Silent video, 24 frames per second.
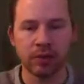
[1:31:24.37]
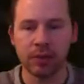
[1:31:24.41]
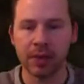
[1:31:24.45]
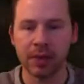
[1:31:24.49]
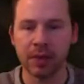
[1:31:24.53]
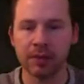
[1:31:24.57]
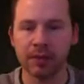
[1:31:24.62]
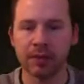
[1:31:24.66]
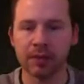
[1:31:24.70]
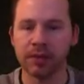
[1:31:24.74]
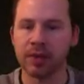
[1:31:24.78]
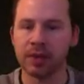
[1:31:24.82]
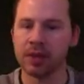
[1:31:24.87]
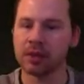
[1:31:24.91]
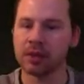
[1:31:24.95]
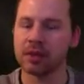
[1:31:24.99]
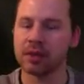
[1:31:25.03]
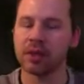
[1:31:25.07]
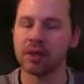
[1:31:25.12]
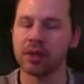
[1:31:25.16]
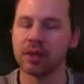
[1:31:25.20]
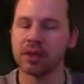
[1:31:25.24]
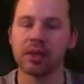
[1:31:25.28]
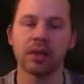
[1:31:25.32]
whatever reason,
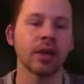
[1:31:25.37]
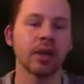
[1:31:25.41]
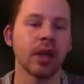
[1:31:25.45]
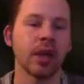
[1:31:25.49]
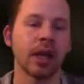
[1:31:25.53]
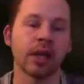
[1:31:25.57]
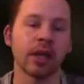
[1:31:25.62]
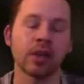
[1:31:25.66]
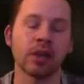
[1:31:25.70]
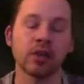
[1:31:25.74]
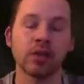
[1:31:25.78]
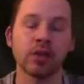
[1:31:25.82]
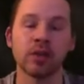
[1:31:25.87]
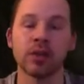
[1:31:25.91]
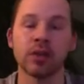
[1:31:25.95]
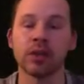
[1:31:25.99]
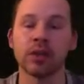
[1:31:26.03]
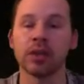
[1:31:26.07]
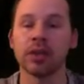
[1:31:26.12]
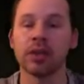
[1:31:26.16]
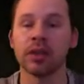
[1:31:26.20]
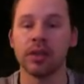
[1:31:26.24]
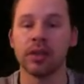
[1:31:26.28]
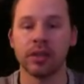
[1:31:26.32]
he didn't like
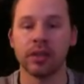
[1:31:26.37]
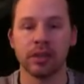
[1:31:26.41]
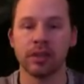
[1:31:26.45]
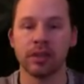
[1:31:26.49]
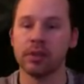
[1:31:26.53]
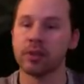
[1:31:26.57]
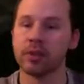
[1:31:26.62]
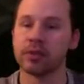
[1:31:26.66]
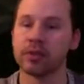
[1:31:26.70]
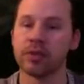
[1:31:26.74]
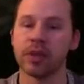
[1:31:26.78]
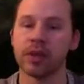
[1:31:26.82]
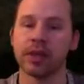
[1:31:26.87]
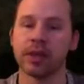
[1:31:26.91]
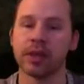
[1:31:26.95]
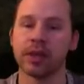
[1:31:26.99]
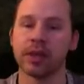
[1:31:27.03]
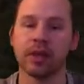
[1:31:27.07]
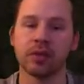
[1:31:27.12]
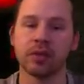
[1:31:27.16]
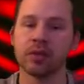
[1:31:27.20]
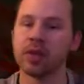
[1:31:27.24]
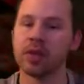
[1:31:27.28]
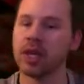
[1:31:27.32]
doing it, he was running
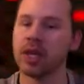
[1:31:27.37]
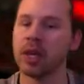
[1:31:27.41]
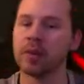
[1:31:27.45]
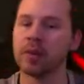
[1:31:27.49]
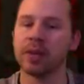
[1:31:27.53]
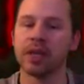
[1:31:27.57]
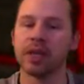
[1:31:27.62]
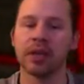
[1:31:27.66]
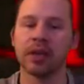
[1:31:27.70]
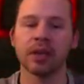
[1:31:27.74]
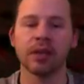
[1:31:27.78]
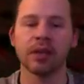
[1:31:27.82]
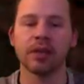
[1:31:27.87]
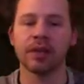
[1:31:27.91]
out of time, he had other